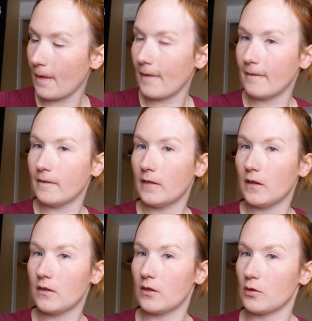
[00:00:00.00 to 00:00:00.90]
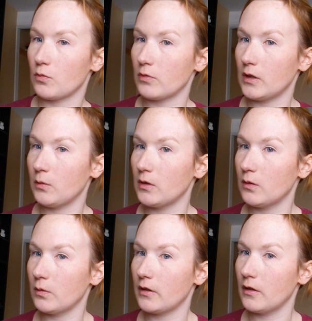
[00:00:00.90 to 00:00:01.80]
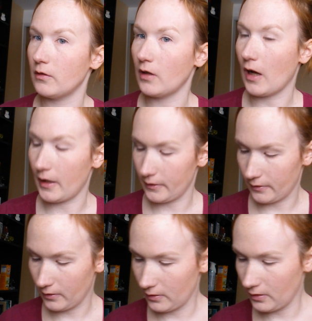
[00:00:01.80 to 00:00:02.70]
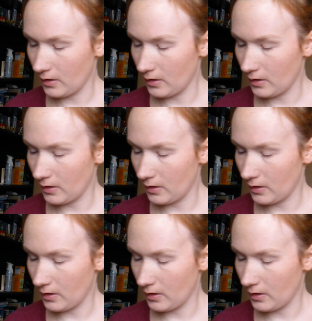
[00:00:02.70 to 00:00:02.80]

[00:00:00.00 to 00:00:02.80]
This looks really weird with the eyes.